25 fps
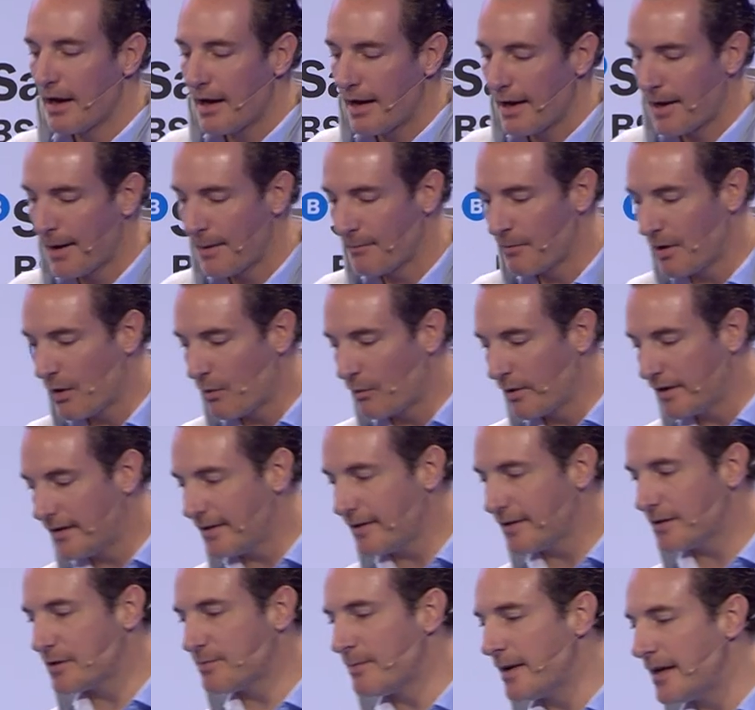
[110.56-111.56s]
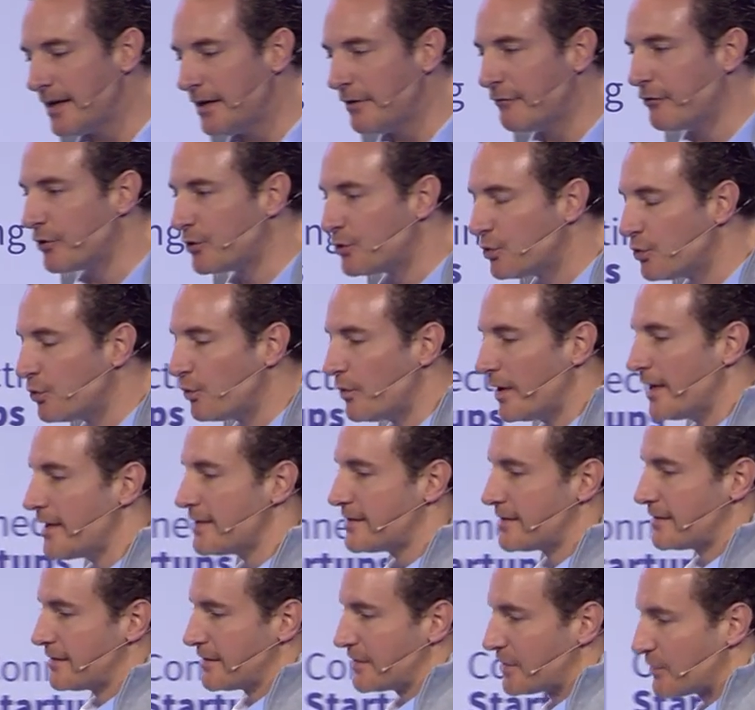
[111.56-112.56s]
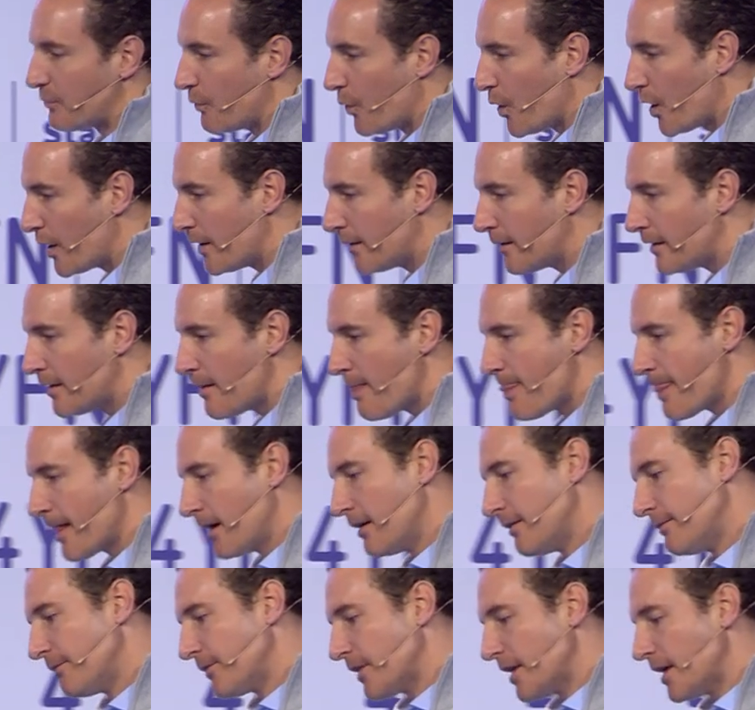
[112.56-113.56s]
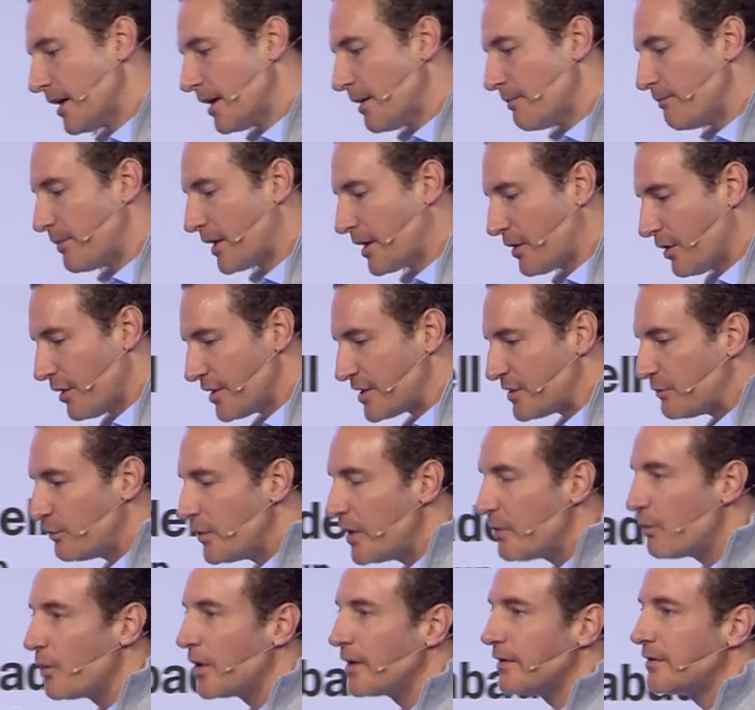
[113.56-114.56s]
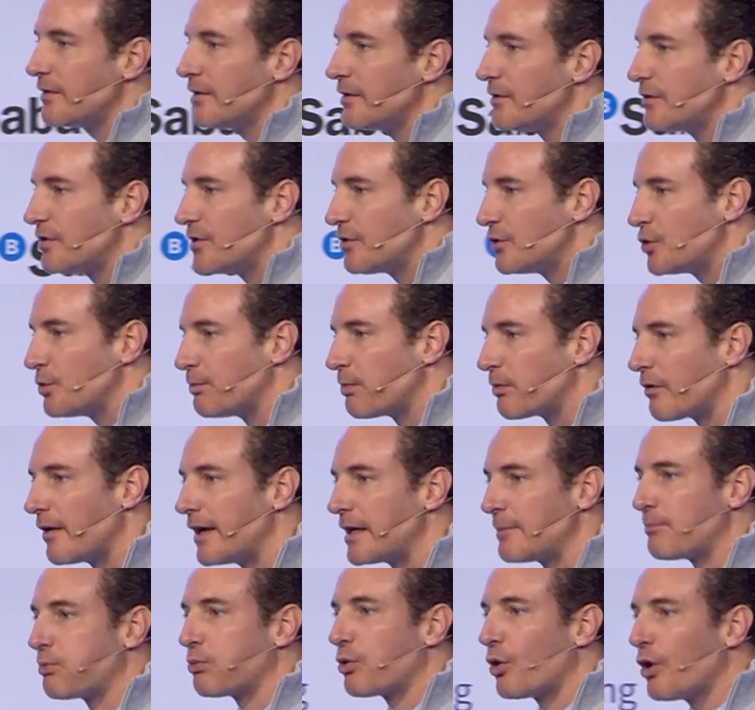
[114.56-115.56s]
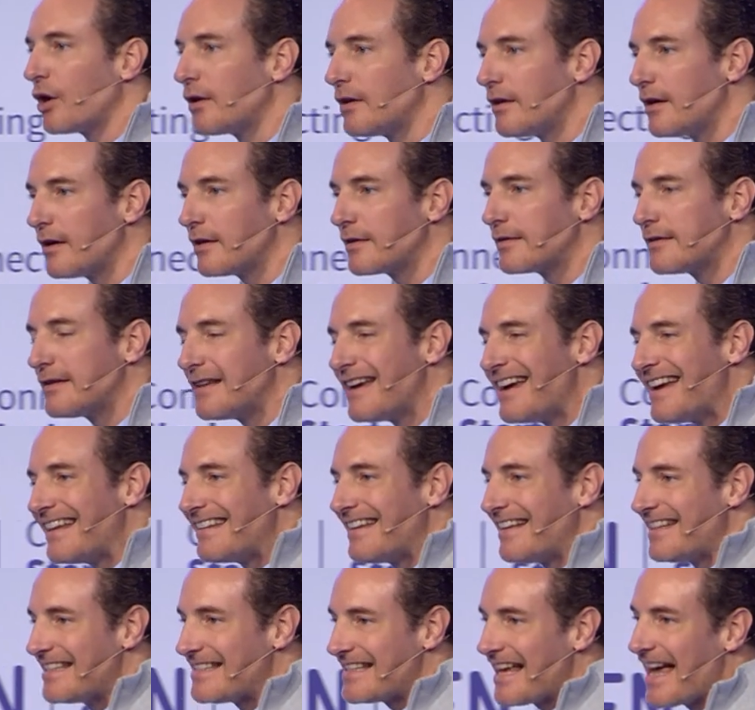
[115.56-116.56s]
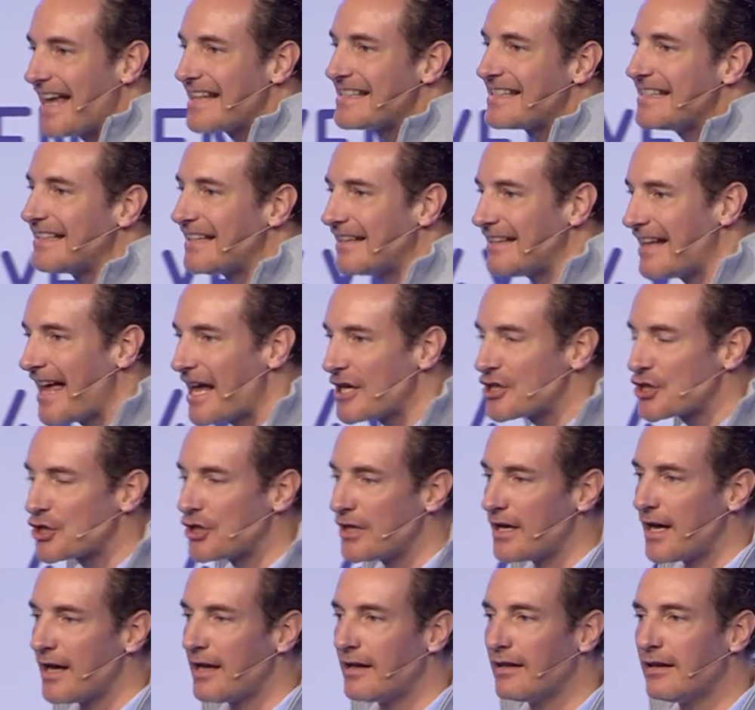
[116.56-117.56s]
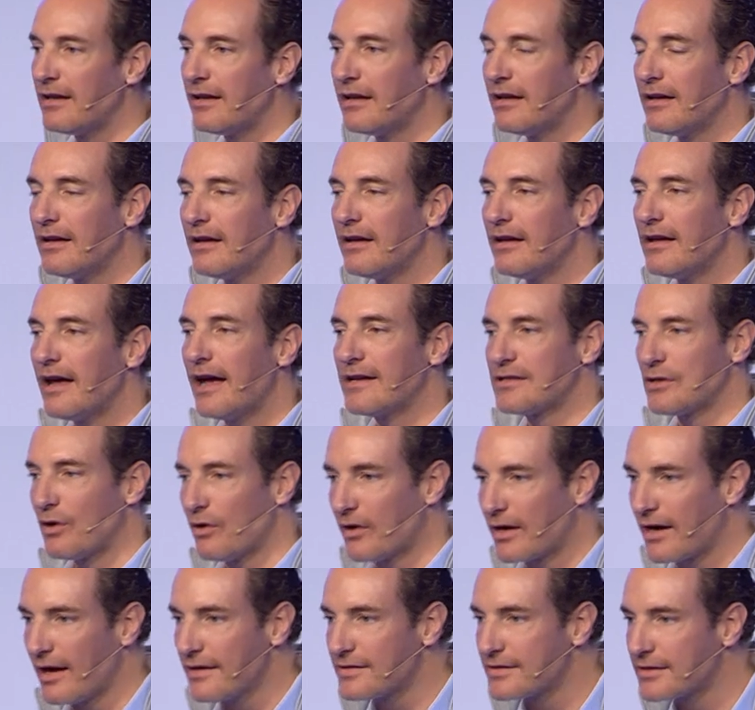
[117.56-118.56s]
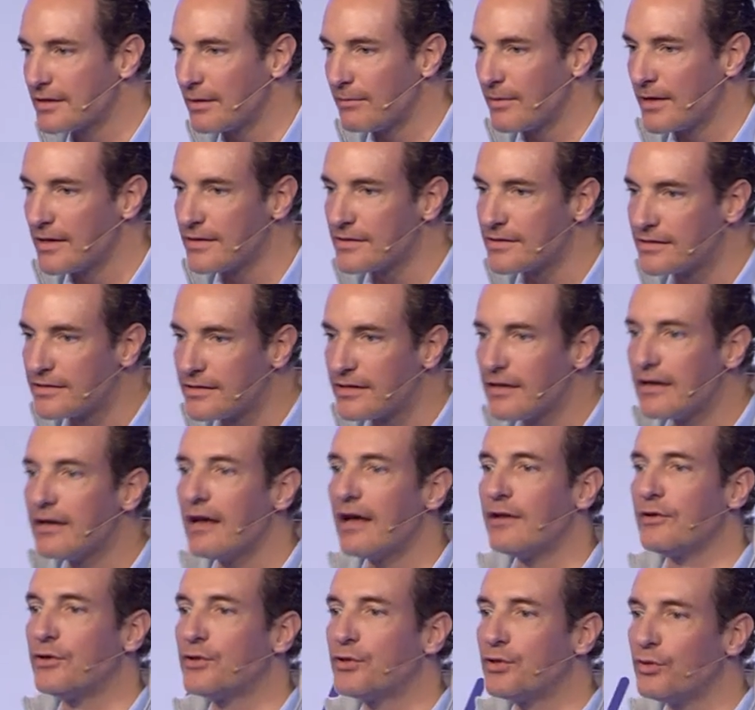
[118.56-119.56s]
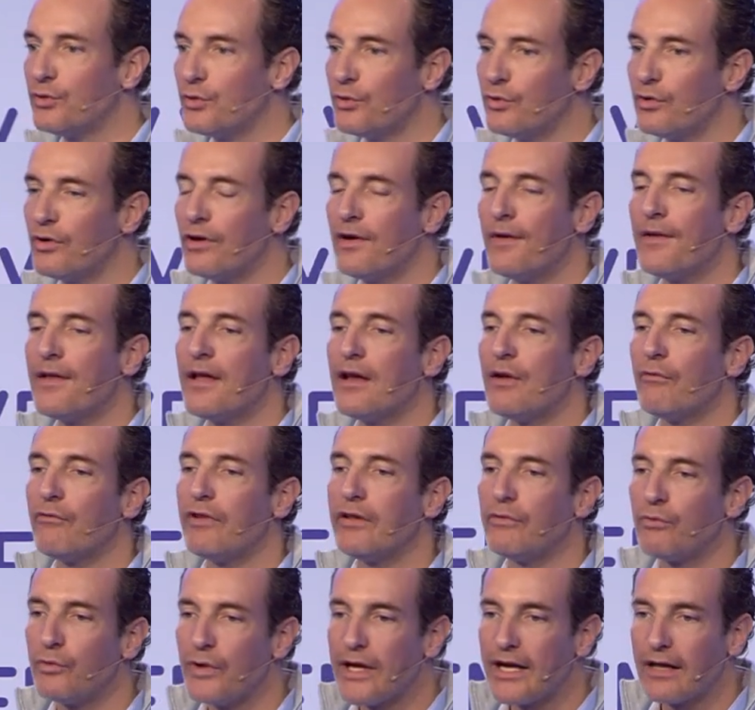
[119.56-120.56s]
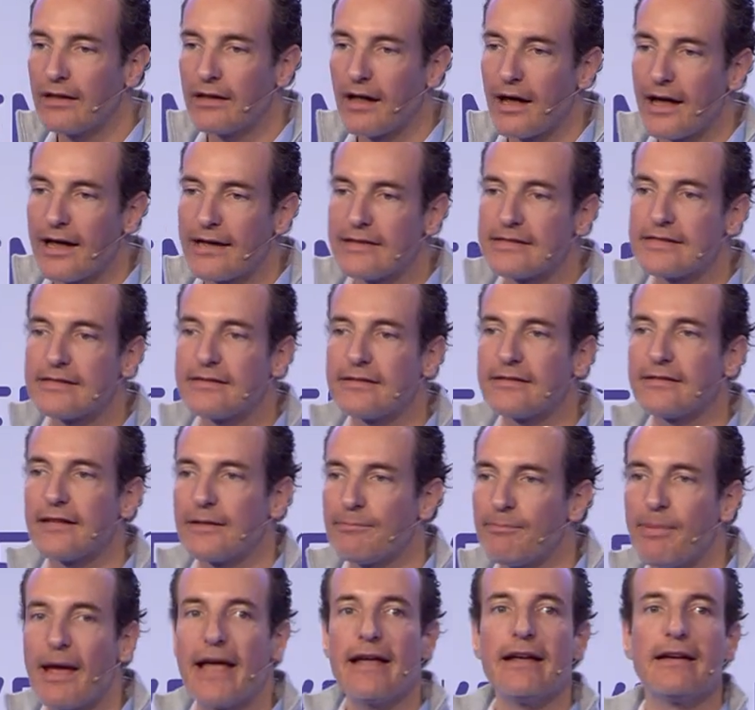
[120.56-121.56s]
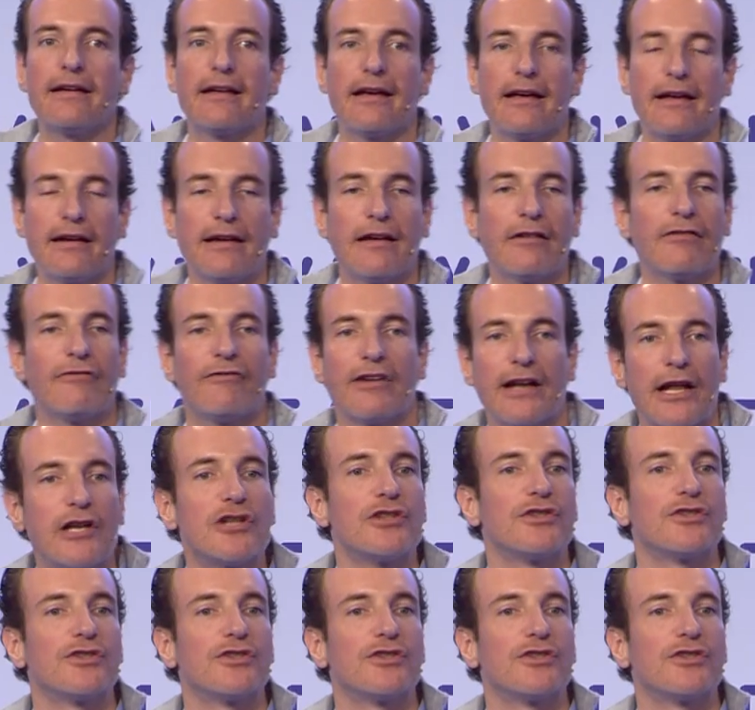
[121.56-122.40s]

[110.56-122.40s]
Um, we did this mainly for two reasons. One, because we wanted to provide a product that is as international as our customers, and two, we realized that banking, financial